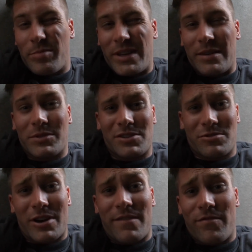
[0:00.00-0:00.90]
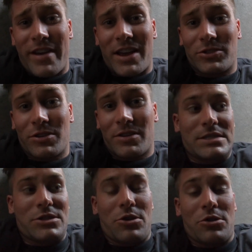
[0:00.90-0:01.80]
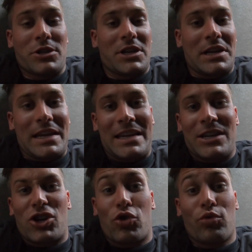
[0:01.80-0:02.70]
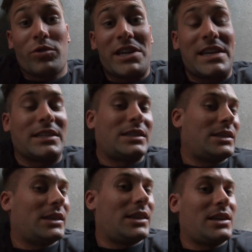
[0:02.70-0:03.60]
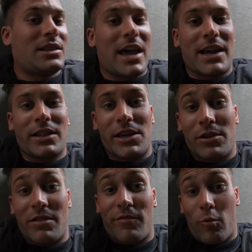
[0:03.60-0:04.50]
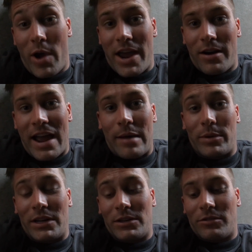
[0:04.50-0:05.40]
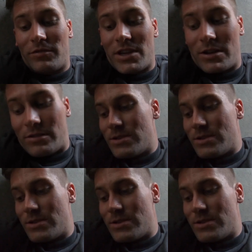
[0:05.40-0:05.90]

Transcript: RPMs and you're driving faster, you're only going to increase the likelihood of wear happening to your vehicle.